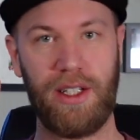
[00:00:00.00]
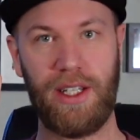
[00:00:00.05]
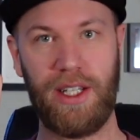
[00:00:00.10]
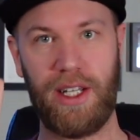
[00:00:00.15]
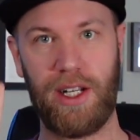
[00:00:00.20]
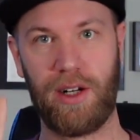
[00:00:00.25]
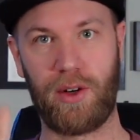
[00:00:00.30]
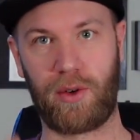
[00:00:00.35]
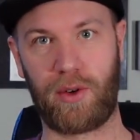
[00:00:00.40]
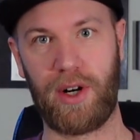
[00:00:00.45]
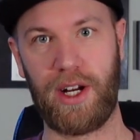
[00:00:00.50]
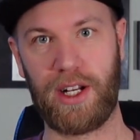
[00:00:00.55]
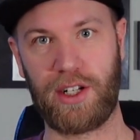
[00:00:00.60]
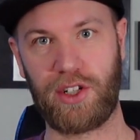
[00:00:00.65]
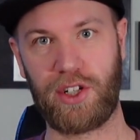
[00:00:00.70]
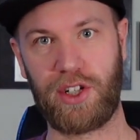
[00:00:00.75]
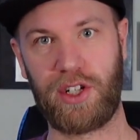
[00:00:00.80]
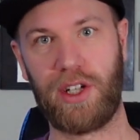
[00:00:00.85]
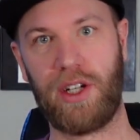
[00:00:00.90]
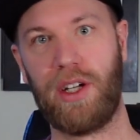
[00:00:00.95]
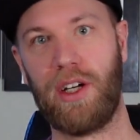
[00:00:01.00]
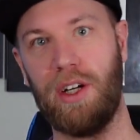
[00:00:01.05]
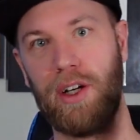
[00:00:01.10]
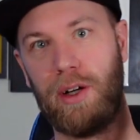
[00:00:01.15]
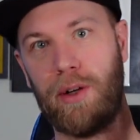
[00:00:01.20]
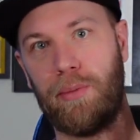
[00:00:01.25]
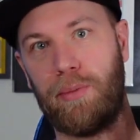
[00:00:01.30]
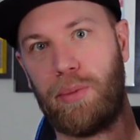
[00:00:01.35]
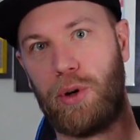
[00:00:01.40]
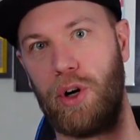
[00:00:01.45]
enriched,
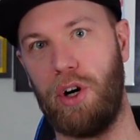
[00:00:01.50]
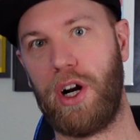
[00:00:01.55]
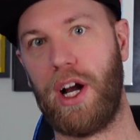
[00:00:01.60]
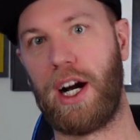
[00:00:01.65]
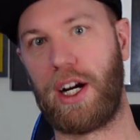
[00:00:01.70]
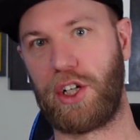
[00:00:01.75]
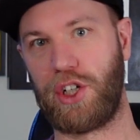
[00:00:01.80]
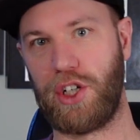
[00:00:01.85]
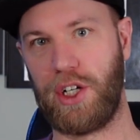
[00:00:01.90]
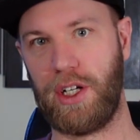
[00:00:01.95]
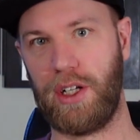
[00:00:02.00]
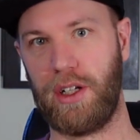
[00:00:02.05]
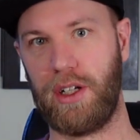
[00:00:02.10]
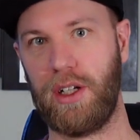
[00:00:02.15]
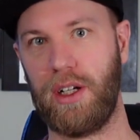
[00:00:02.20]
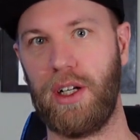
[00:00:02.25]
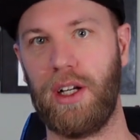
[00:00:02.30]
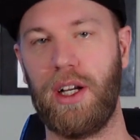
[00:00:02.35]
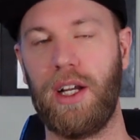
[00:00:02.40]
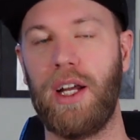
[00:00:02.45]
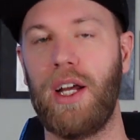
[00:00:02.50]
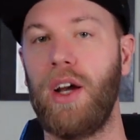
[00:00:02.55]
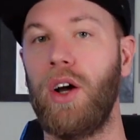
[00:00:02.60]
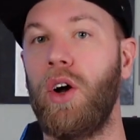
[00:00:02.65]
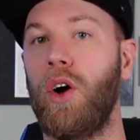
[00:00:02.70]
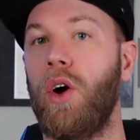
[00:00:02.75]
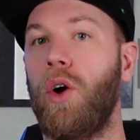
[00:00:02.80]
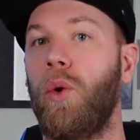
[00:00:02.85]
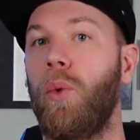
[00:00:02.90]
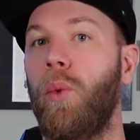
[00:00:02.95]
production.
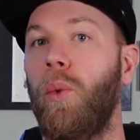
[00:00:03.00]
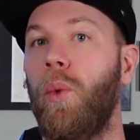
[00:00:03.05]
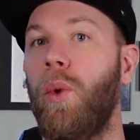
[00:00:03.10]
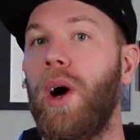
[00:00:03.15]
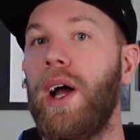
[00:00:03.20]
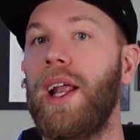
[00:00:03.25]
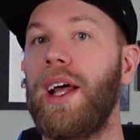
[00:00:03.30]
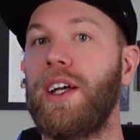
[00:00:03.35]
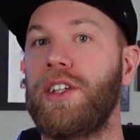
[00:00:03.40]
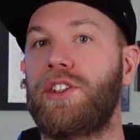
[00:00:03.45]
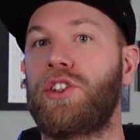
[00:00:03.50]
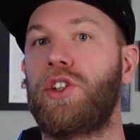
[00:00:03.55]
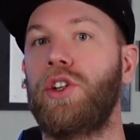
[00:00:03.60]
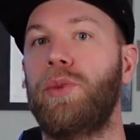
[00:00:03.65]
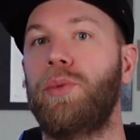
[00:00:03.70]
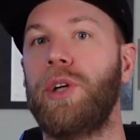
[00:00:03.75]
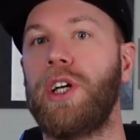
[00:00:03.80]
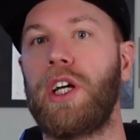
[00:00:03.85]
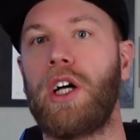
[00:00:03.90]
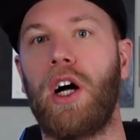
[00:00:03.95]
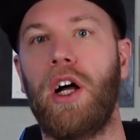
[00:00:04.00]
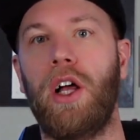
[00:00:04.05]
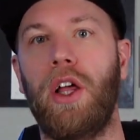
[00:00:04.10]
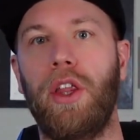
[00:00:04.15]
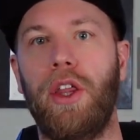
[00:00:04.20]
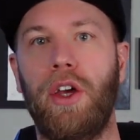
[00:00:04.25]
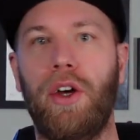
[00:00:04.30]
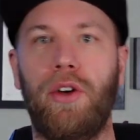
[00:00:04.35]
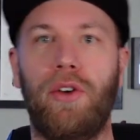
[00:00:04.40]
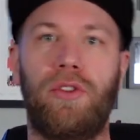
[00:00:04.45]
What else could we call
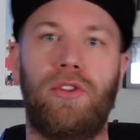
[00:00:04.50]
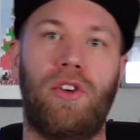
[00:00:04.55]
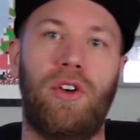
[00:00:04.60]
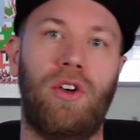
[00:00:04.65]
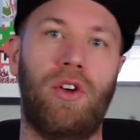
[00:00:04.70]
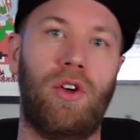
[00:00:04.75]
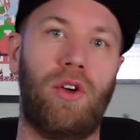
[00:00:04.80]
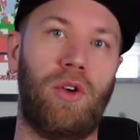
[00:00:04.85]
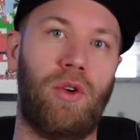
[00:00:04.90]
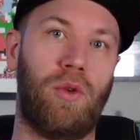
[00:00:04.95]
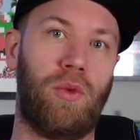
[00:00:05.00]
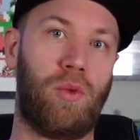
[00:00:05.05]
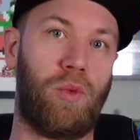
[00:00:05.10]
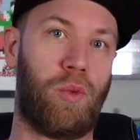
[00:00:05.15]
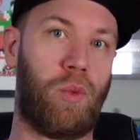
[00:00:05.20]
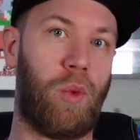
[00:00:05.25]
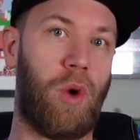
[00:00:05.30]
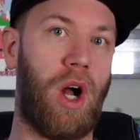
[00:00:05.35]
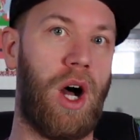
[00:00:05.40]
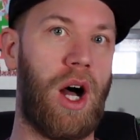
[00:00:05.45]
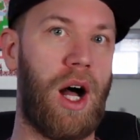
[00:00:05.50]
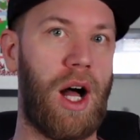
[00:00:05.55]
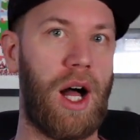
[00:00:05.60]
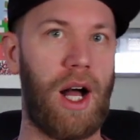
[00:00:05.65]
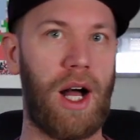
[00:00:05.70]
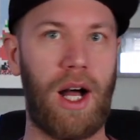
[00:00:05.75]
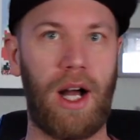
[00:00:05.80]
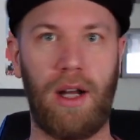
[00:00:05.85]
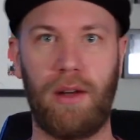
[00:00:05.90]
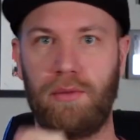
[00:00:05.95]
those?
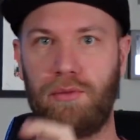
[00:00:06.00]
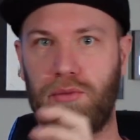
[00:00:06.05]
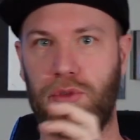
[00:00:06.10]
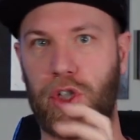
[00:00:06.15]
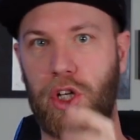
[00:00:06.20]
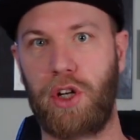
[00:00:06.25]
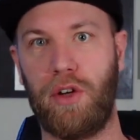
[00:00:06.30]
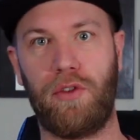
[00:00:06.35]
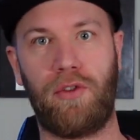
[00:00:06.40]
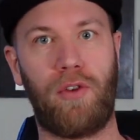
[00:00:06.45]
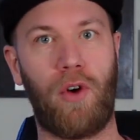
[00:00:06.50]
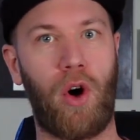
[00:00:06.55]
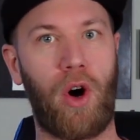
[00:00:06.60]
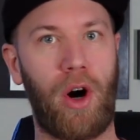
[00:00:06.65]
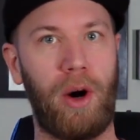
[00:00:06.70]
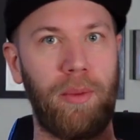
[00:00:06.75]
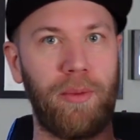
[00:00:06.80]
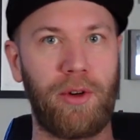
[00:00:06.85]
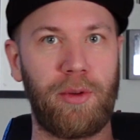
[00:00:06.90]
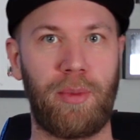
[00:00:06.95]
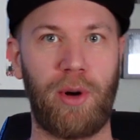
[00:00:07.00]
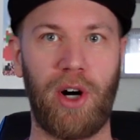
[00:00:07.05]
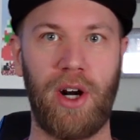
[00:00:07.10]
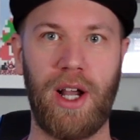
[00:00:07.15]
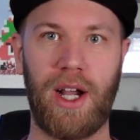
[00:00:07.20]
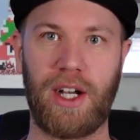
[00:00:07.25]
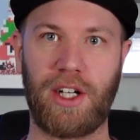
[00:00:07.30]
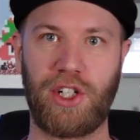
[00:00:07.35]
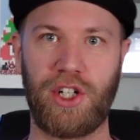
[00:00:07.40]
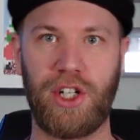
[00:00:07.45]
Raw, conformed
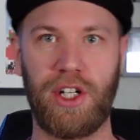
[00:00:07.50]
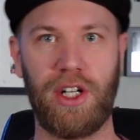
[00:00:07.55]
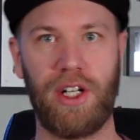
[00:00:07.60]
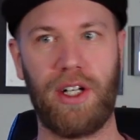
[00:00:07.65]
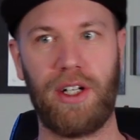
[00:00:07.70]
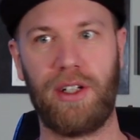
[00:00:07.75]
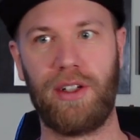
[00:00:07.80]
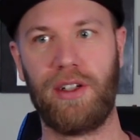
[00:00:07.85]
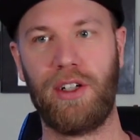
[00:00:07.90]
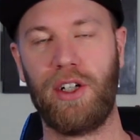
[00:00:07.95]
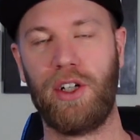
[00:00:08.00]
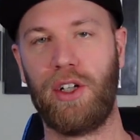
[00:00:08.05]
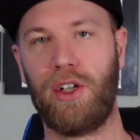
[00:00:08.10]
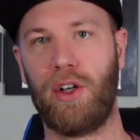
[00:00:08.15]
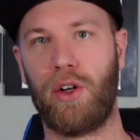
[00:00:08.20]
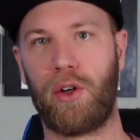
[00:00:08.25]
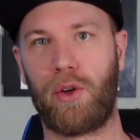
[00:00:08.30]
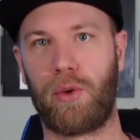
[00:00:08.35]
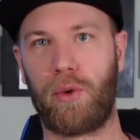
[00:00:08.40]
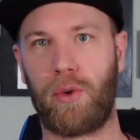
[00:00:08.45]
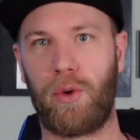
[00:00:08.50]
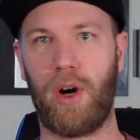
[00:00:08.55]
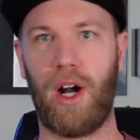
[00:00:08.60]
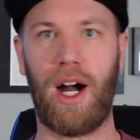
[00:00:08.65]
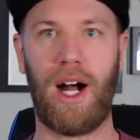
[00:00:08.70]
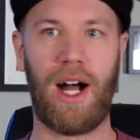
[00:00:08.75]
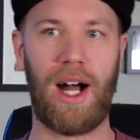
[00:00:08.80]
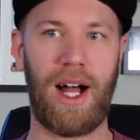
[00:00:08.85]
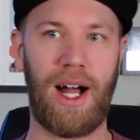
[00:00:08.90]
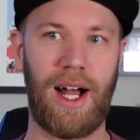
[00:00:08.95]
production,
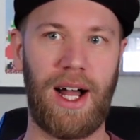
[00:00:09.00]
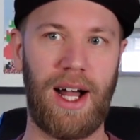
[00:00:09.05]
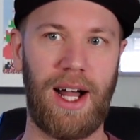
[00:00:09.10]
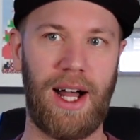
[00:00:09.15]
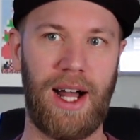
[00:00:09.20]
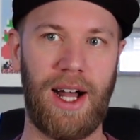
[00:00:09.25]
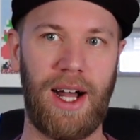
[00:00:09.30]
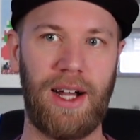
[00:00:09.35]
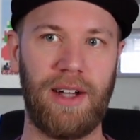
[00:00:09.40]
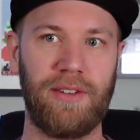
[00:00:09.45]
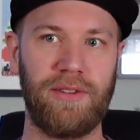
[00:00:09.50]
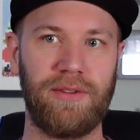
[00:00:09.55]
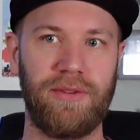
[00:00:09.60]
raw,